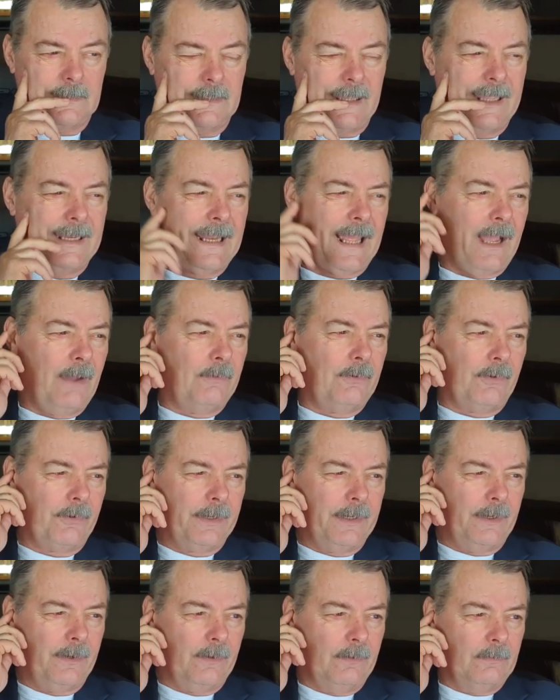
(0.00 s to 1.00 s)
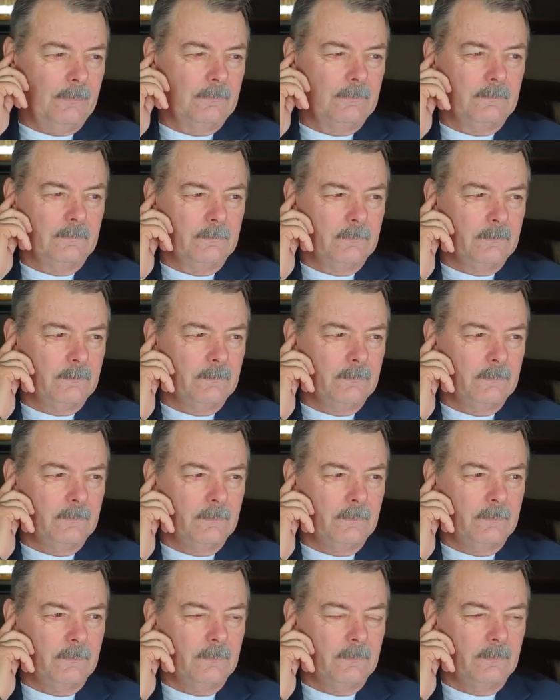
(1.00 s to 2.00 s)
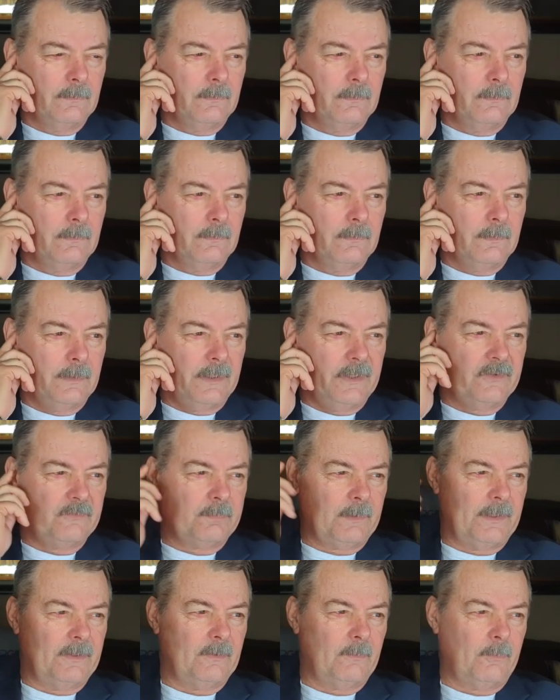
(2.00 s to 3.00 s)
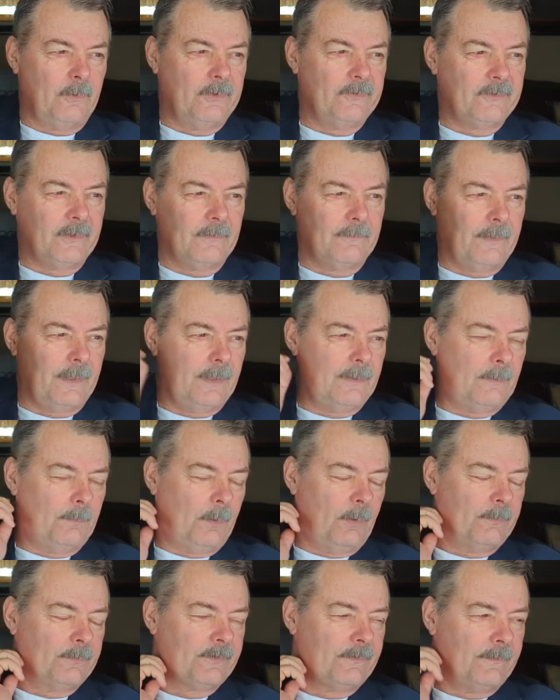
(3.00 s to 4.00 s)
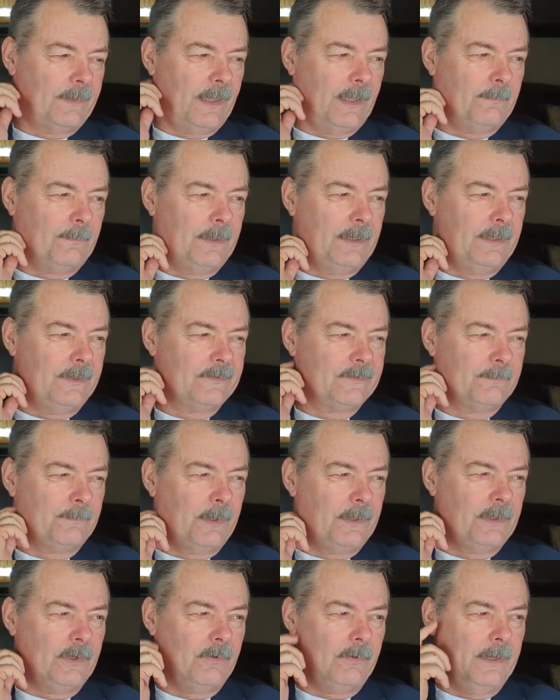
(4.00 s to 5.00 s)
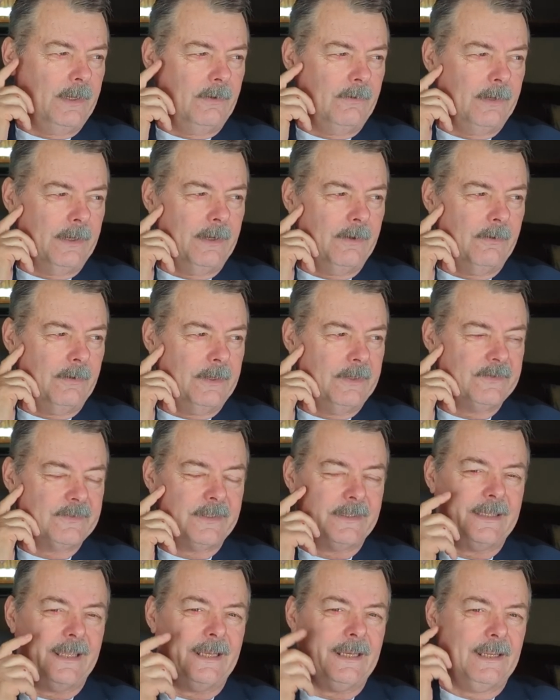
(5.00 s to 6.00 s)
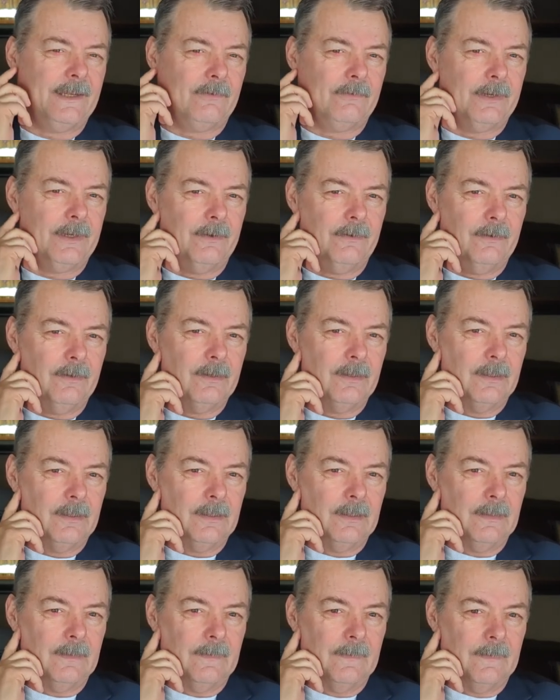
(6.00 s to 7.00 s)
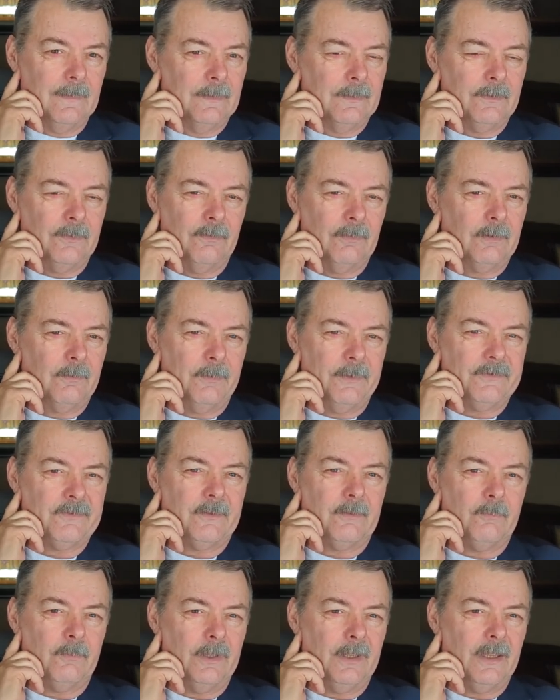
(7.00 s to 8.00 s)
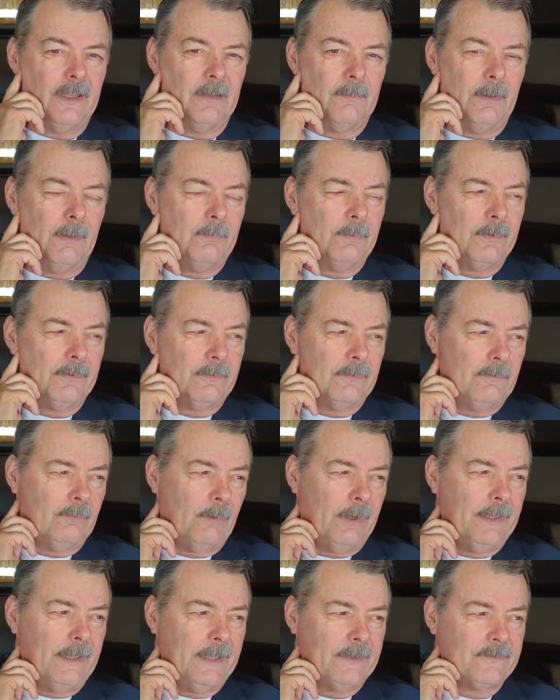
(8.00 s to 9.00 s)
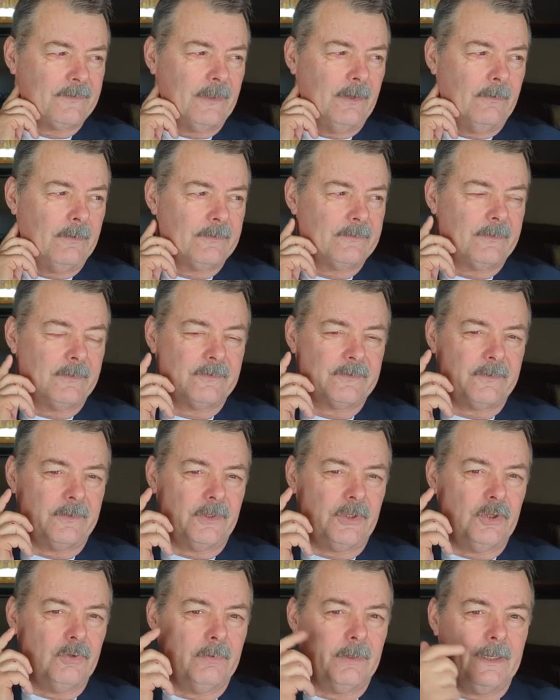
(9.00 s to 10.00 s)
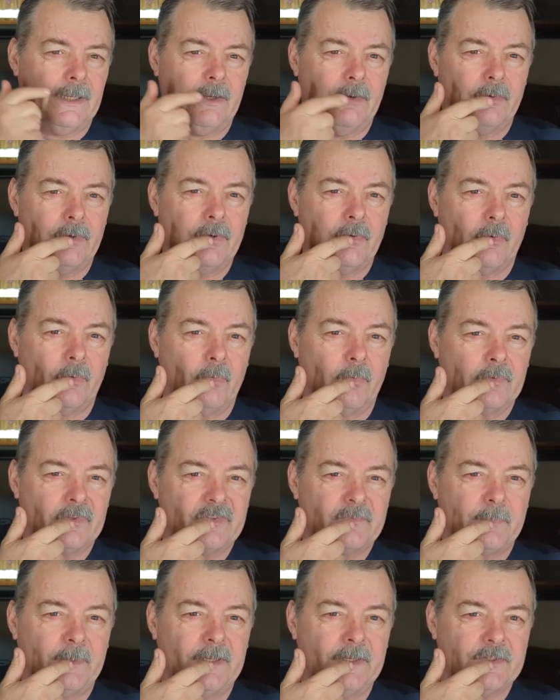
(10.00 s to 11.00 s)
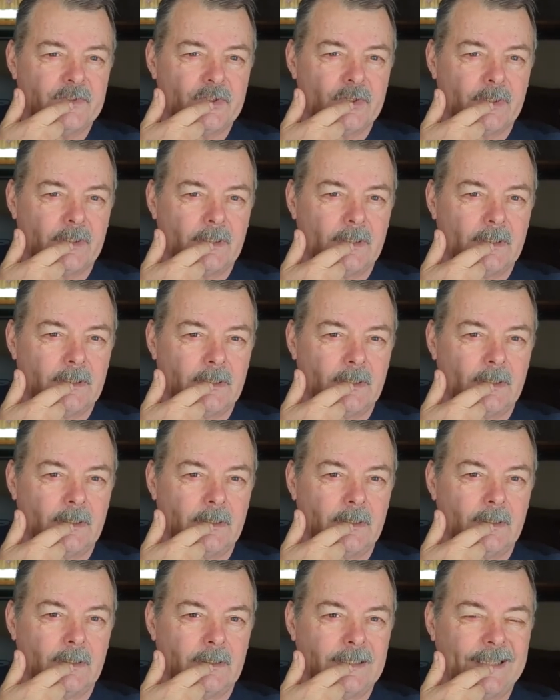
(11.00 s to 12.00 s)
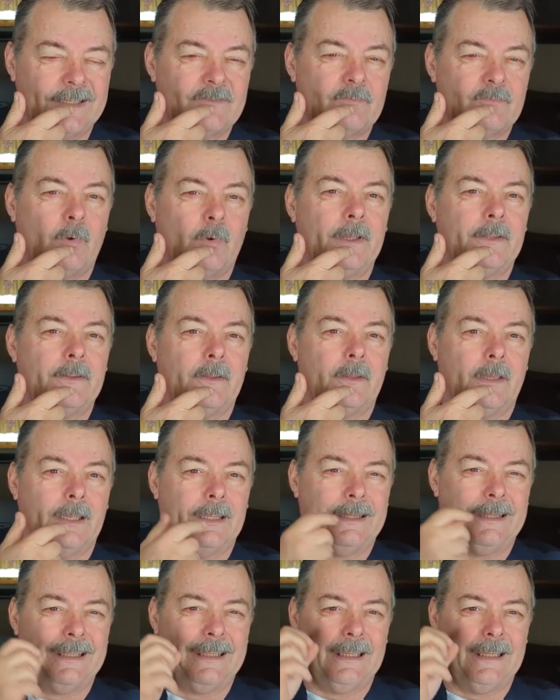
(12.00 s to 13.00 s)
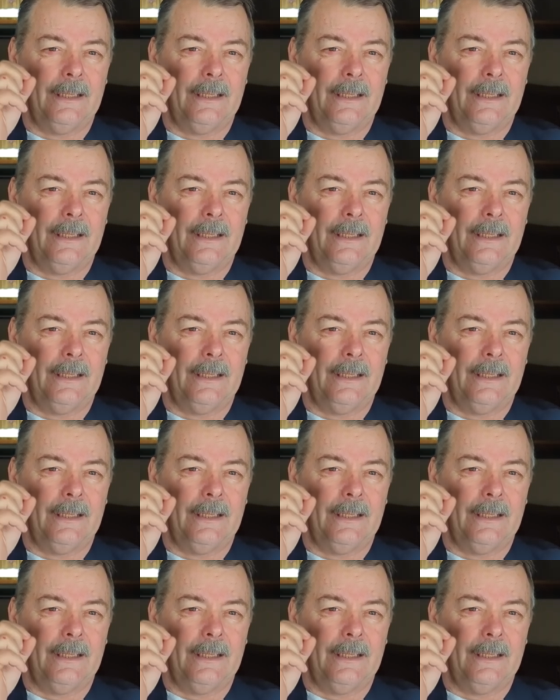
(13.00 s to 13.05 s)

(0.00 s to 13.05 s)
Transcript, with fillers: that outer ear, he explained the reason of that, the purpose of that. But he said, but your inner ear, he said, that inner ear the only reason that we can come up with why that's there is that so that you can hear your own speech. That's why the, the